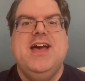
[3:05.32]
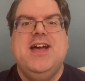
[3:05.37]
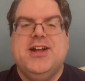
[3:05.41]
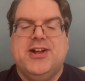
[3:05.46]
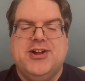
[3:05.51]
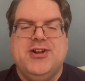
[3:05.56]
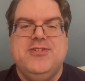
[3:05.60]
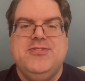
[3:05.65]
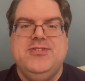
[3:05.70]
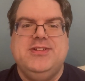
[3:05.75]

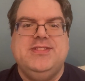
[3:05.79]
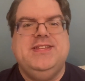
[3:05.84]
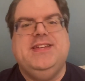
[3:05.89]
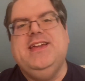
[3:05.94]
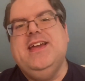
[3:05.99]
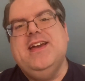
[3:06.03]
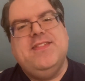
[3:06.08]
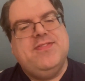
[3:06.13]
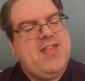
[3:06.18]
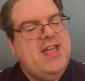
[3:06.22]

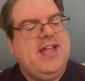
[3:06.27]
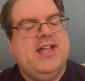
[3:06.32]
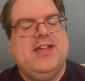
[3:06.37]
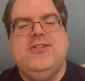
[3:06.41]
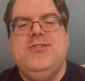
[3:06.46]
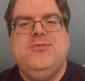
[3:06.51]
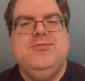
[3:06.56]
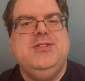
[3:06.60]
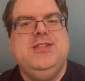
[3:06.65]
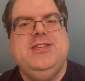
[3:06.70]
currently they
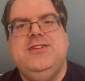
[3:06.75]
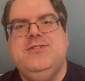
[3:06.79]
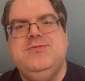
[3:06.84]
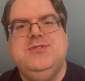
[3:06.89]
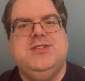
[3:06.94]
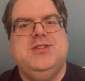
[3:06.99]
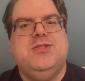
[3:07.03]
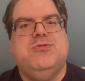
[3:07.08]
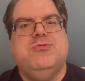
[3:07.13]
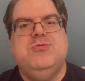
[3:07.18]
can only
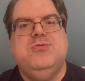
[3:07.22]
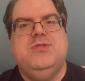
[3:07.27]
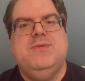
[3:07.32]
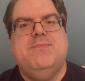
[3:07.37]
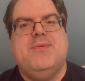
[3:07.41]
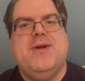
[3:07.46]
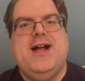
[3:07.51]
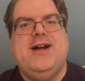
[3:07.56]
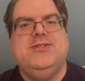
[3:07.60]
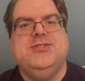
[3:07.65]
use it through the
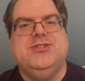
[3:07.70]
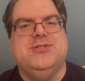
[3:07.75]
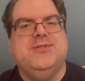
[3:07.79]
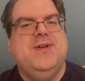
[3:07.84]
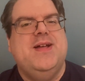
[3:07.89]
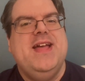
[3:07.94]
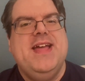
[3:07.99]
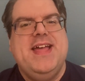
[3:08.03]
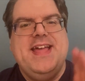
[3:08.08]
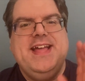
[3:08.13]

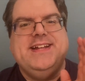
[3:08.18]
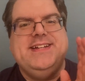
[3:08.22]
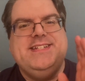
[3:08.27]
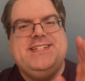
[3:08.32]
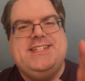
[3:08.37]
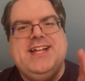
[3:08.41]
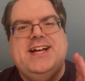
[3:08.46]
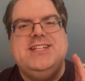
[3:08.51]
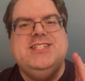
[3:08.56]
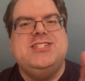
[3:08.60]
browser.
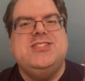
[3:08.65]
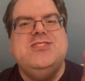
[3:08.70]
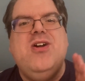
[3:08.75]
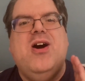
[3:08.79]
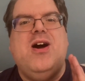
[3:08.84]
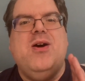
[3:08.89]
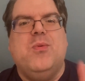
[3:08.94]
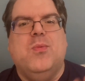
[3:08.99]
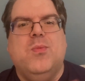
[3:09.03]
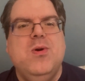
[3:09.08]
It does
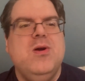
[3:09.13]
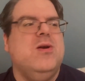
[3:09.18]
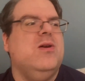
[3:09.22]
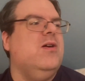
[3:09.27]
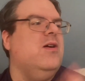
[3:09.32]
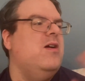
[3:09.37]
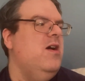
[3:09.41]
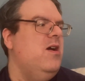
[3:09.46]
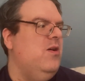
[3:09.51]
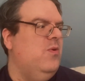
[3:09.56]
not
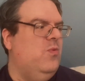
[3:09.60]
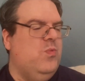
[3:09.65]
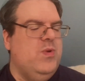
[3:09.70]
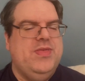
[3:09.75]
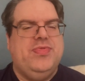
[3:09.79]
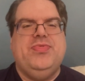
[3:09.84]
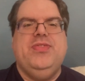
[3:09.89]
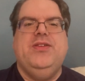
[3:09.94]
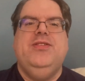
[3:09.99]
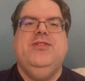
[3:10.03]
work
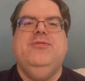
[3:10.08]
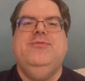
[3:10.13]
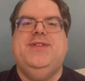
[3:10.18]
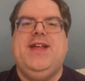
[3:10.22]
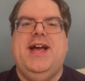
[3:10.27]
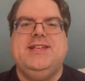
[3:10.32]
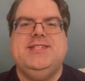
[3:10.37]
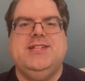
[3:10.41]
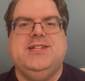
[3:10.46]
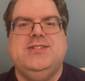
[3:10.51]
with the new
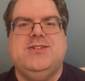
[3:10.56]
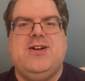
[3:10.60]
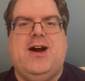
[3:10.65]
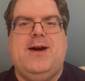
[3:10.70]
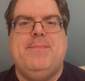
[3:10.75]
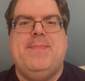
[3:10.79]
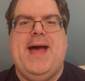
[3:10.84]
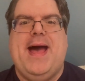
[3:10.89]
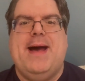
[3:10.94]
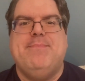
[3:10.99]

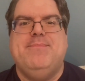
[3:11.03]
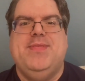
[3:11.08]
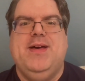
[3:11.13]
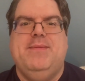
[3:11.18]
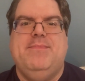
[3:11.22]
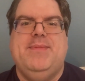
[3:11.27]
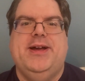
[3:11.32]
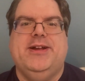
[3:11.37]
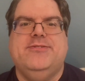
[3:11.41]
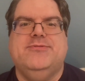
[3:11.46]
desktop app
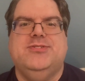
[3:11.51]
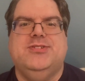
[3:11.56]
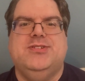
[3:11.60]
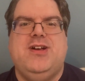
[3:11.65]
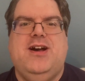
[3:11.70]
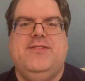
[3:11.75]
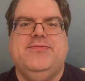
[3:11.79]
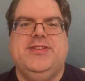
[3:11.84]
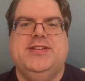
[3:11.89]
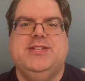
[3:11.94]
that
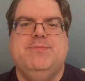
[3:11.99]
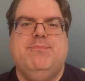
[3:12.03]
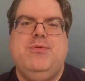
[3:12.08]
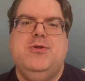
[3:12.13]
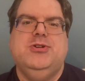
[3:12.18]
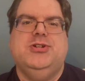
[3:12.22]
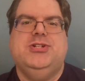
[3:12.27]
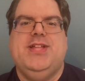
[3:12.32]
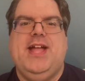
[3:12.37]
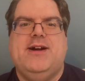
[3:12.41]
Microsoft has
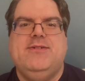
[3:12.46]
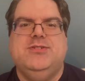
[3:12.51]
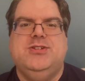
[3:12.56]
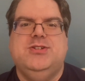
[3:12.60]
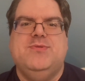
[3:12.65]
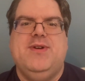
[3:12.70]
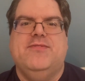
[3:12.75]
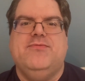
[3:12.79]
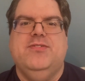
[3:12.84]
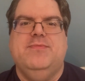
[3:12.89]
pushed out
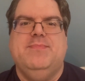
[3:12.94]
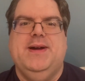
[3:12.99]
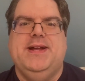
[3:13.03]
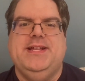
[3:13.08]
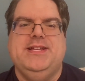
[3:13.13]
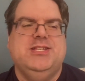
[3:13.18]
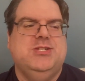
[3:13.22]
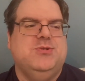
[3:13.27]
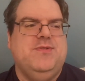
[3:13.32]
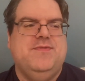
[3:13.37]
to
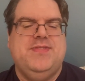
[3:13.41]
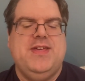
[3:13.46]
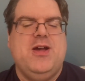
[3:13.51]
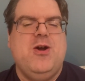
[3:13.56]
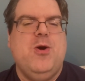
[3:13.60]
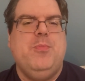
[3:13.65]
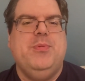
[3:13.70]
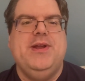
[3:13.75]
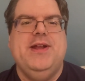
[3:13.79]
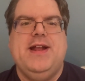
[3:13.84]
everybody. So if they
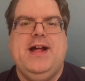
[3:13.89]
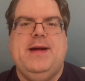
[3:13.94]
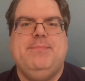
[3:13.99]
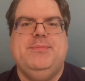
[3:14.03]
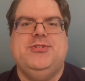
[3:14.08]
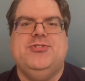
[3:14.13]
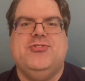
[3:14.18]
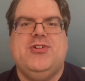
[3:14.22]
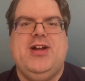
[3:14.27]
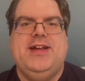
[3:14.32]
open it
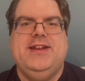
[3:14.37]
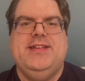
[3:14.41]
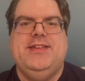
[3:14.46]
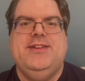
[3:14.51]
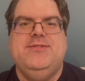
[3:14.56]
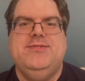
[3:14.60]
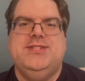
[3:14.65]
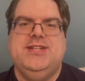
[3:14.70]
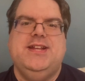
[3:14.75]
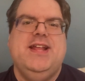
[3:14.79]
up and try to
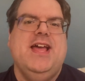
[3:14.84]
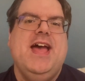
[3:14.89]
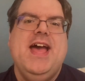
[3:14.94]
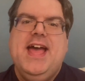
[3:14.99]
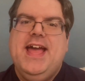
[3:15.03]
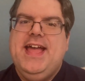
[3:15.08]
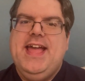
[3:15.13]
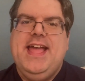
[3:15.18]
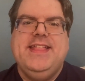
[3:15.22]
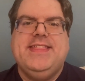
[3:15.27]
use it,
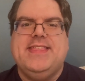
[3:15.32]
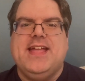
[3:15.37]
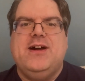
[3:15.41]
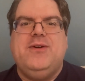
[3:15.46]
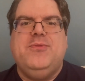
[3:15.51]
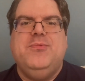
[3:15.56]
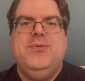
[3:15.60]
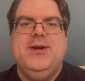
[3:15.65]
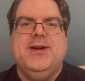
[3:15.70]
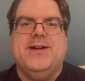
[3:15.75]
it
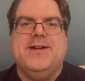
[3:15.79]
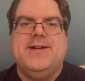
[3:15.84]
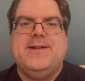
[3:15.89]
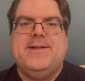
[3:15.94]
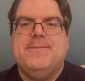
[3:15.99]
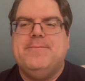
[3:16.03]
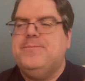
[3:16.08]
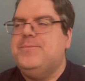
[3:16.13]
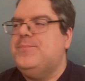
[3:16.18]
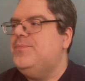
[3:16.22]
don't
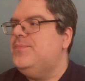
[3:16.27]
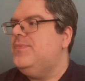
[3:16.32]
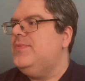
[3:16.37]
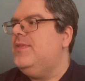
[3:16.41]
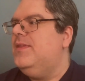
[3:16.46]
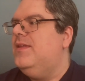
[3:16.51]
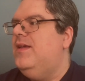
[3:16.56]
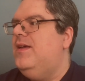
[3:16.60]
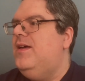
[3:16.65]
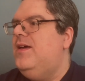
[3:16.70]
work.
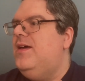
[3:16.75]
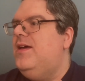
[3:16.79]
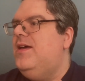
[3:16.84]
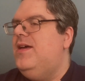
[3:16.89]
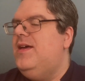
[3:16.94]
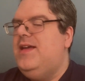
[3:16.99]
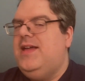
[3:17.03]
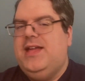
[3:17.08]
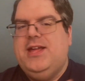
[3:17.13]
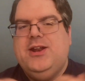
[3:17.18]

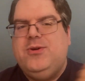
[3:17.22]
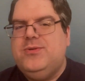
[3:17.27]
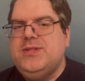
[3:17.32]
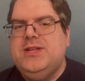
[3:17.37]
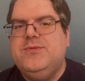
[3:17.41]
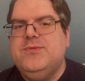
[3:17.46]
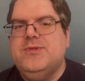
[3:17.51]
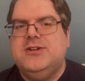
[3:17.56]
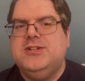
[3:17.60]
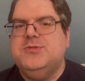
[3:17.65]
It
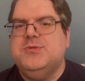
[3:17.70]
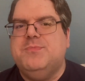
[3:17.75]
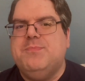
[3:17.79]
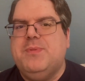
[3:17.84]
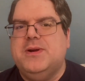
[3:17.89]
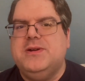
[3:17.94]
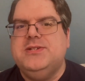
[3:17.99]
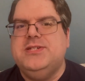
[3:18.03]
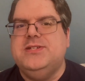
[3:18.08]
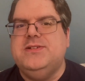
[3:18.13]
only works with
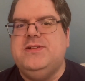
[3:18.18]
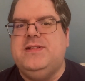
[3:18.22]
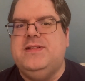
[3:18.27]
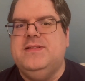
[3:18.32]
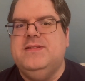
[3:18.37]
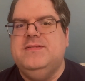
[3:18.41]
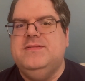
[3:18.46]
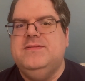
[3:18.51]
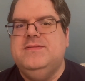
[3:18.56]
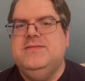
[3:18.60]

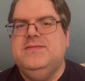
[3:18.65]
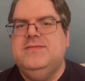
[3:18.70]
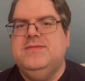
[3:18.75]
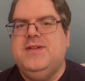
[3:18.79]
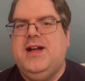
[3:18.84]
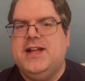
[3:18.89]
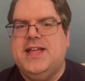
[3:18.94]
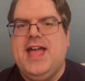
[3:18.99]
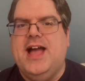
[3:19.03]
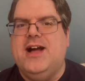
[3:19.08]
personal
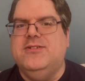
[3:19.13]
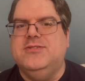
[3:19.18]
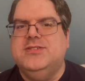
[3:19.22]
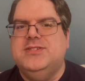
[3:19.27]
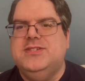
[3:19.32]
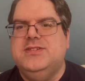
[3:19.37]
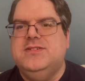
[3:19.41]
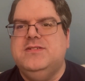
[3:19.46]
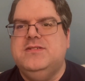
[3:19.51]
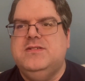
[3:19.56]

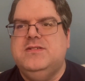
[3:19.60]
accounts,